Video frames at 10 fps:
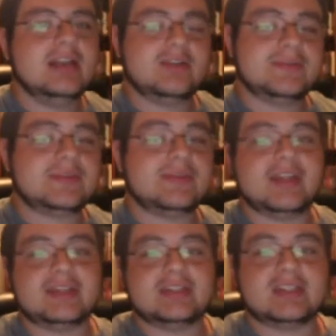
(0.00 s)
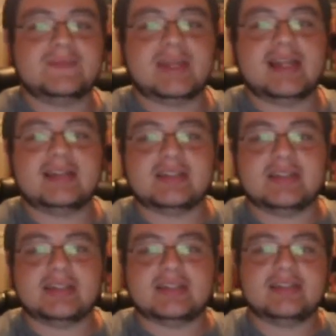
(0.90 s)
Crypts and Things explains
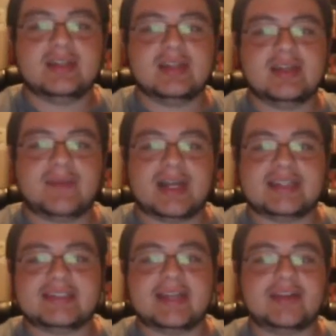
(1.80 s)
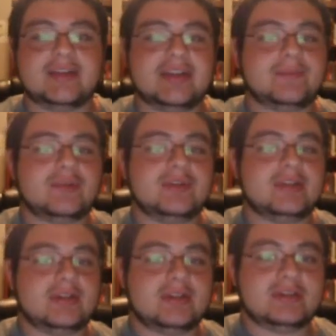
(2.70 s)
this by saying your hit
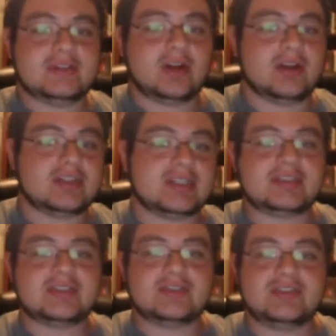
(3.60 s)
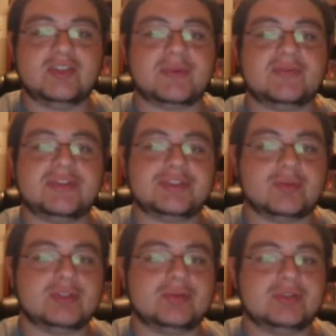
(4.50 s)
points are just superficial
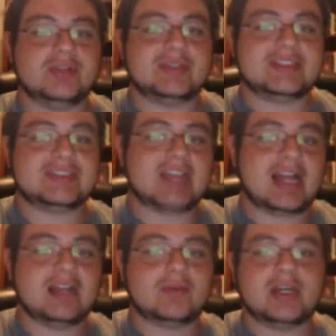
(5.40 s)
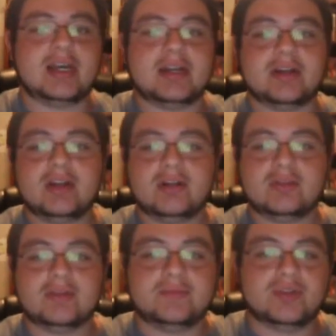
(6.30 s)
wounds, a shallow cut
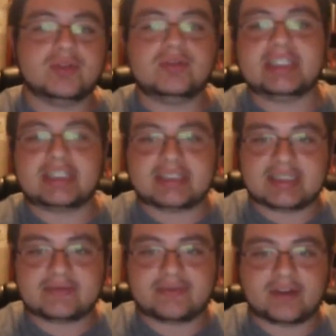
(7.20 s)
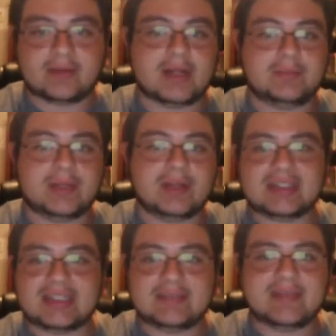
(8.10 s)
or a bruise from a blow
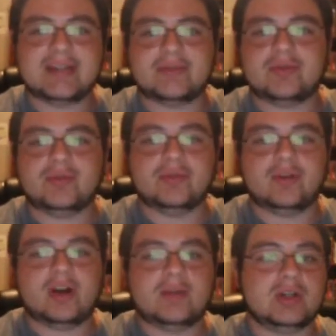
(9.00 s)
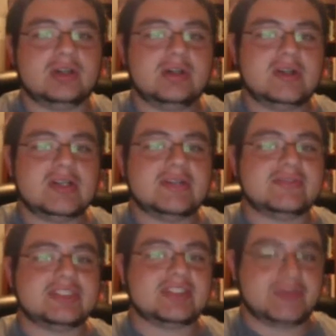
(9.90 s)
that didn't make it through your armor,
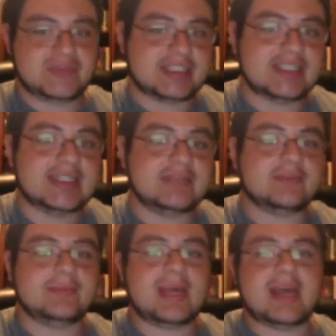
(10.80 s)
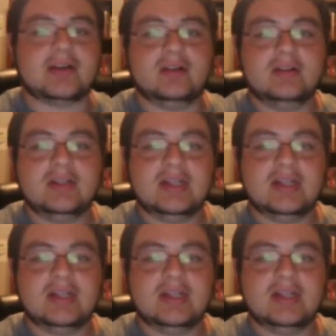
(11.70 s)
even just fatigue from battle.